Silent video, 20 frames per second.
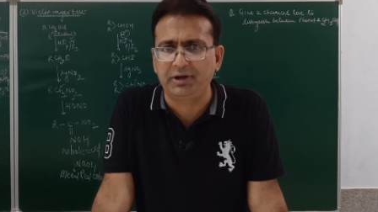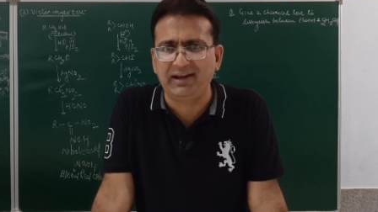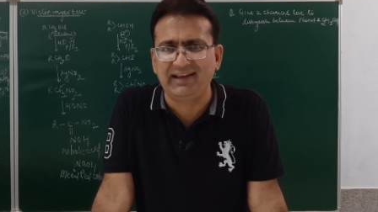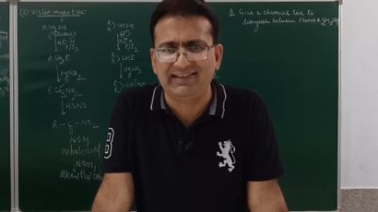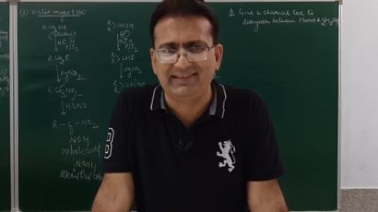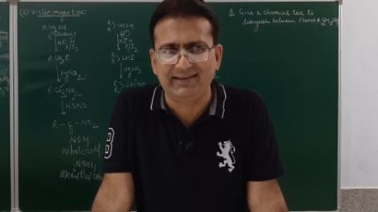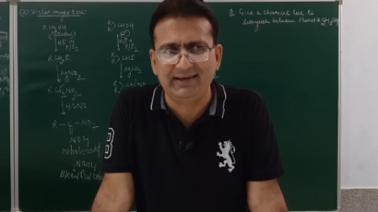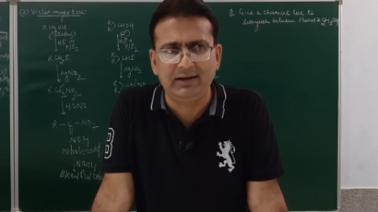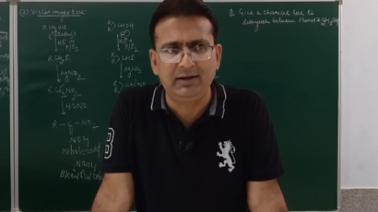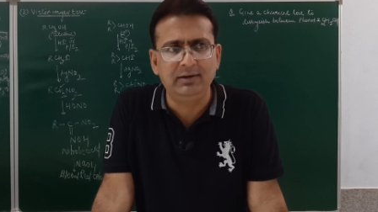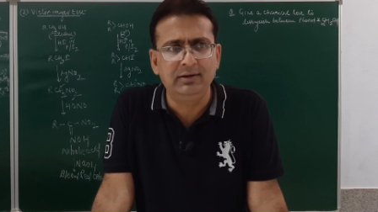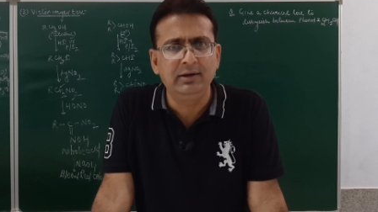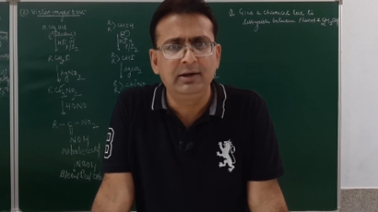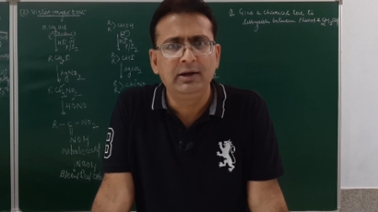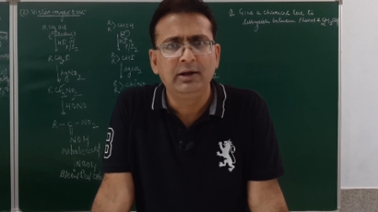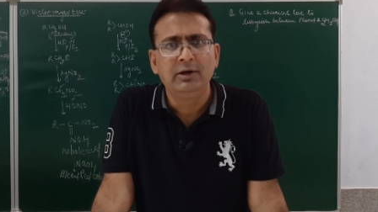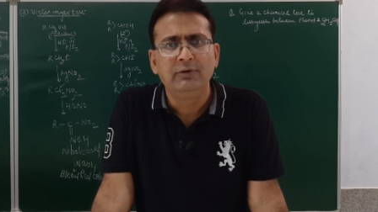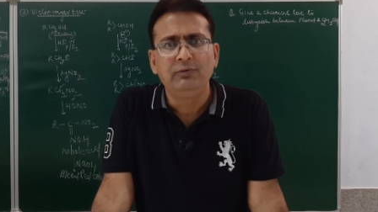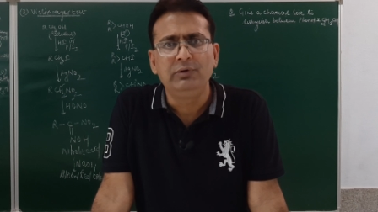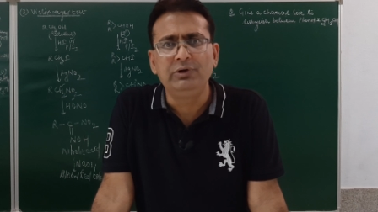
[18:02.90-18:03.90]
HCl
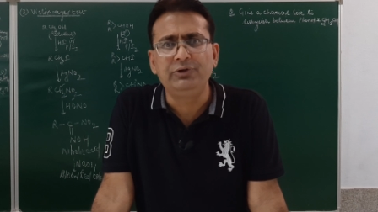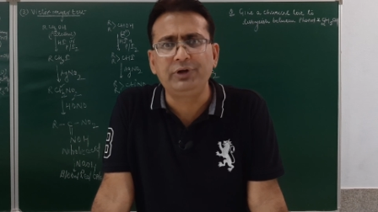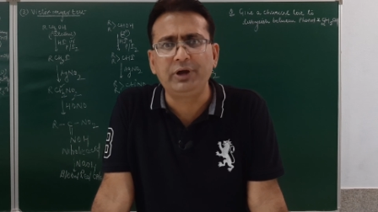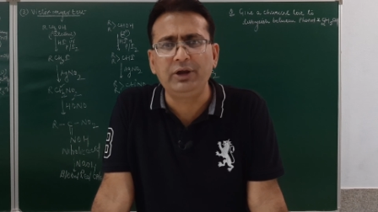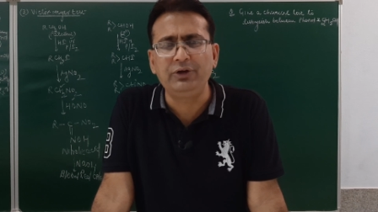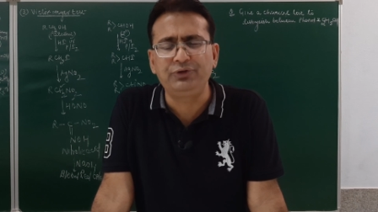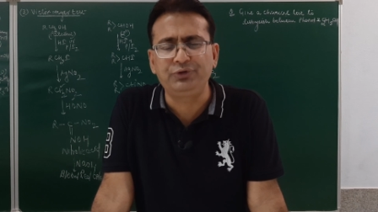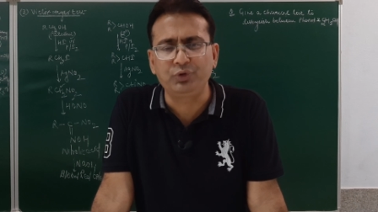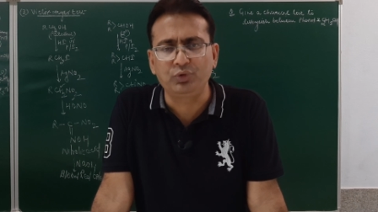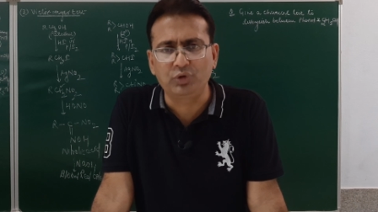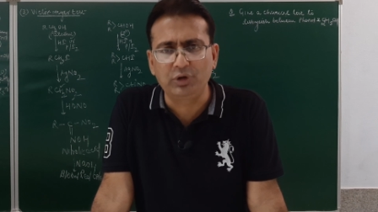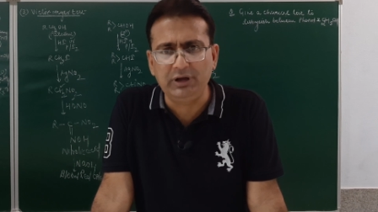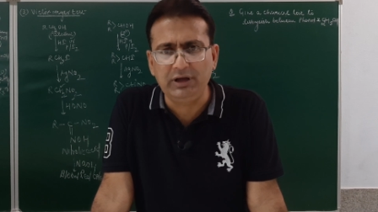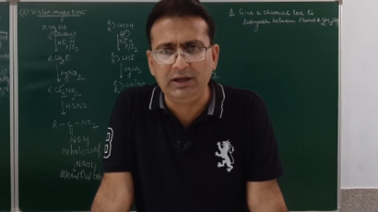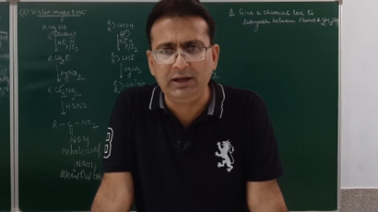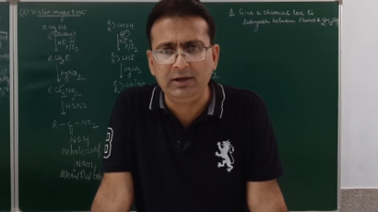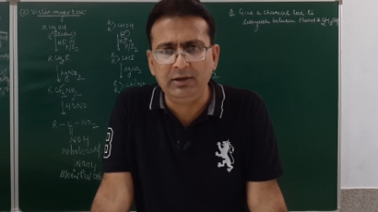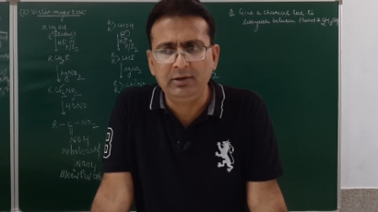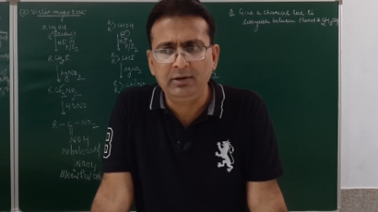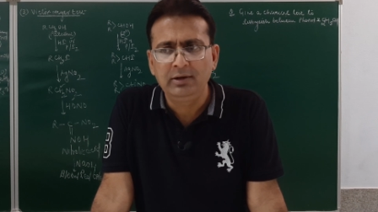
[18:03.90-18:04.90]
will change to
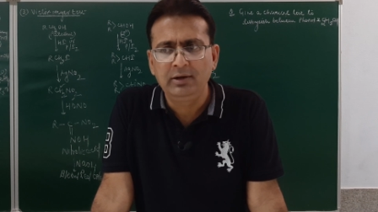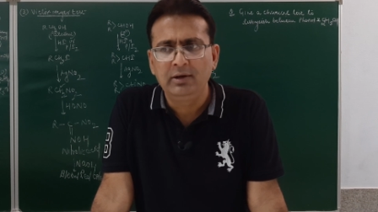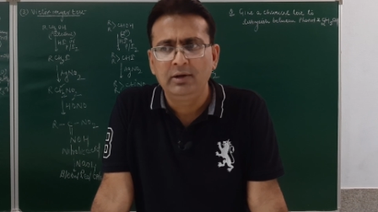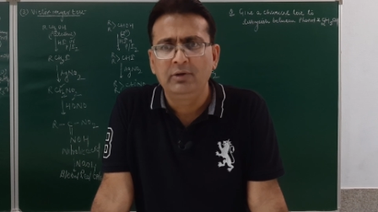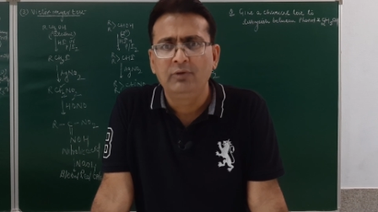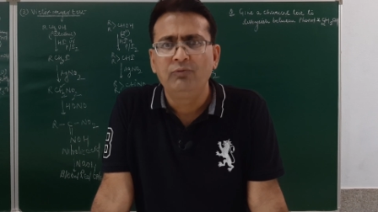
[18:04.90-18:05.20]
green